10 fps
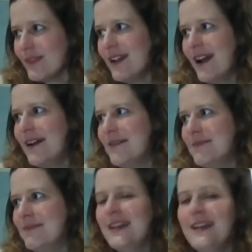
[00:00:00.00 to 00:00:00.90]

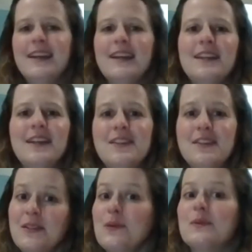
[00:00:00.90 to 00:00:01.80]
you know,
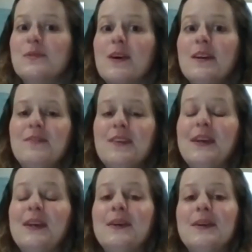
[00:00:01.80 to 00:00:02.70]
just do what's right for
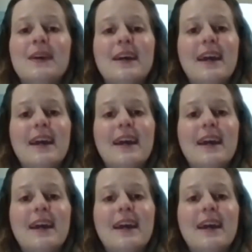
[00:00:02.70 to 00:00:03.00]
you,